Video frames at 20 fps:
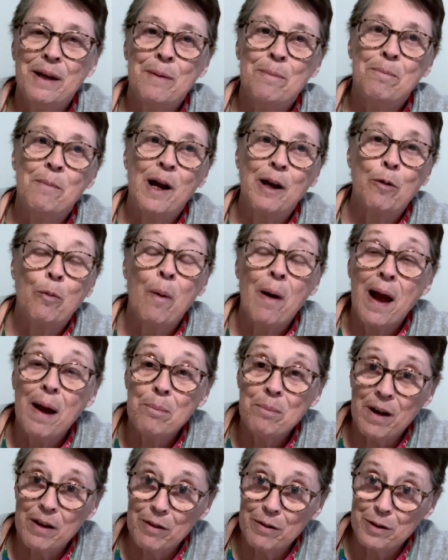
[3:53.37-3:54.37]
my
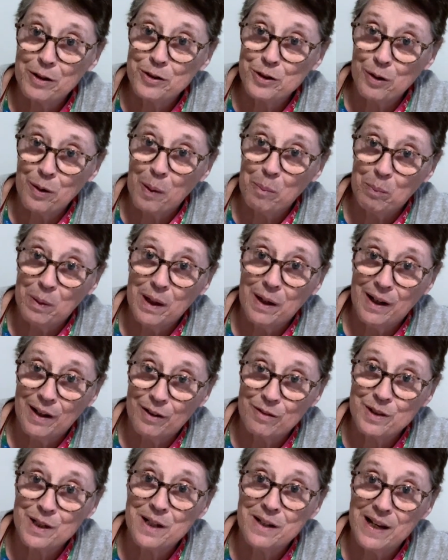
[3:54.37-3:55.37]
grandmother taught me
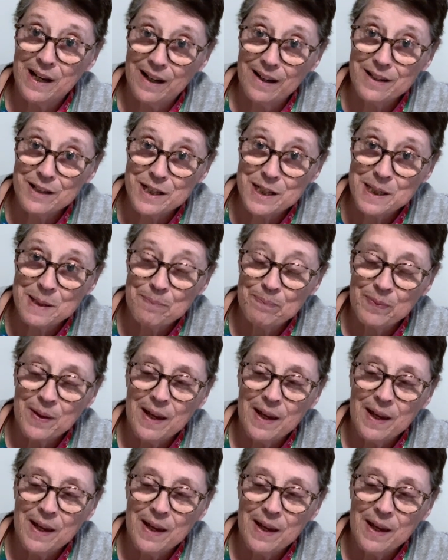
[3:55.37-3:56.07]
how to knit.